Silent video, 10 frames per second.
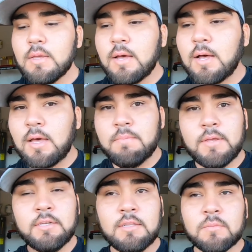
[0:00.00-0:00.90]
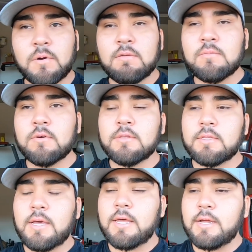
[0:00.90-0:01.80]
And basically the problem was
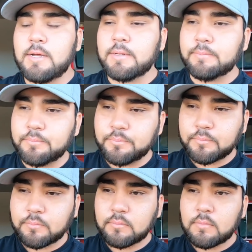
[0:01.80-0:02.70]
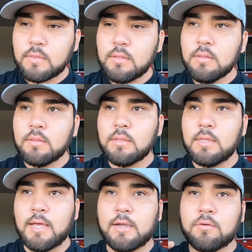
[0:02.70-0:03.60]
that
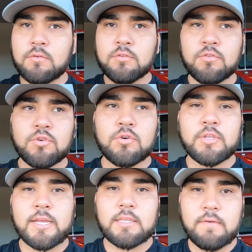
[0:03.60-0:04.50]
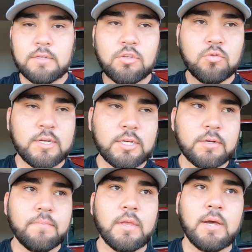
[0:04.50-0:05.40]
the cruise control deactivation switch